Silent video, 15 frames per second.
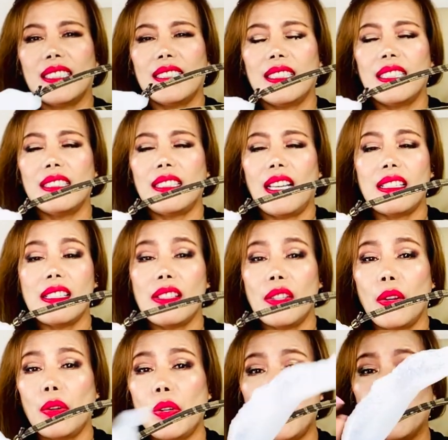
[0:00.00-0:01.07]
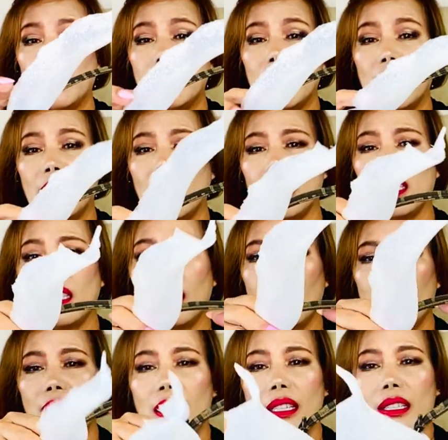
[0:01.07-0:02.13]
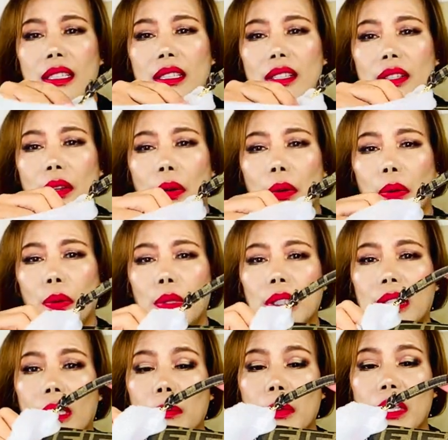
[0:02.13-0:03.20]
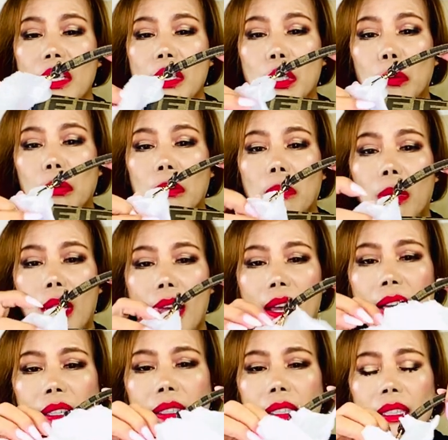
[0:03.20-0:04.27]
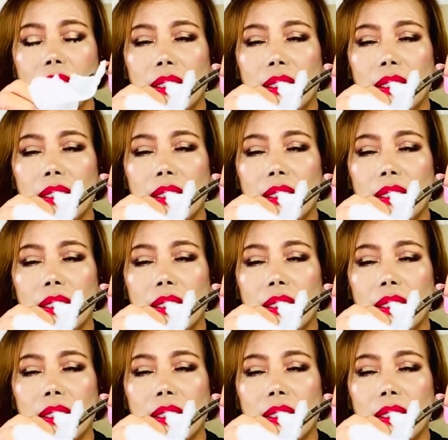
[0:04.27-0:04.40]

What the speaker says: It has no coating, so it appears to be black,